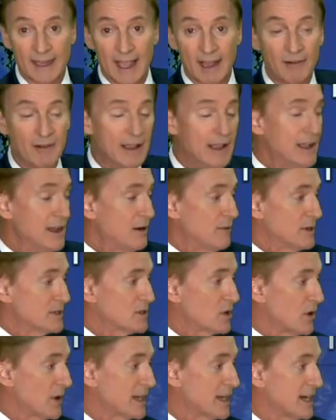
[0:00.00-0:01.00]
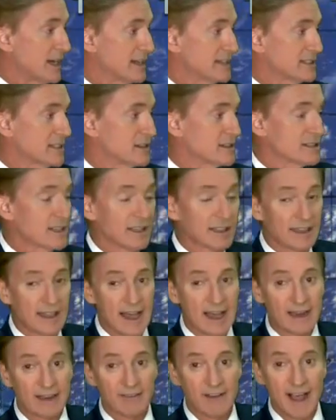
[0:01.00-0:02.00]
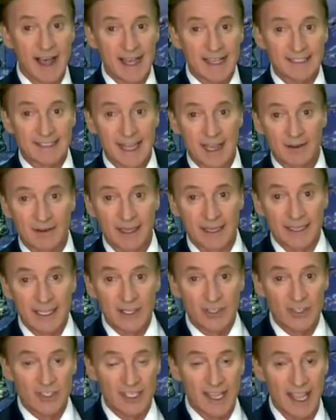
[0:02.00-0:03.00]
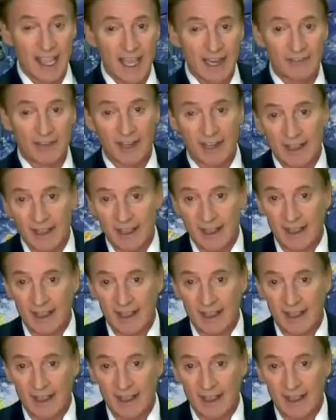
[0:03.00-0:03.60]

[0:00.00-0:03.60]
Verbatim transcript: Now, what's going on is there's a lot of hostile conditions ahead of it.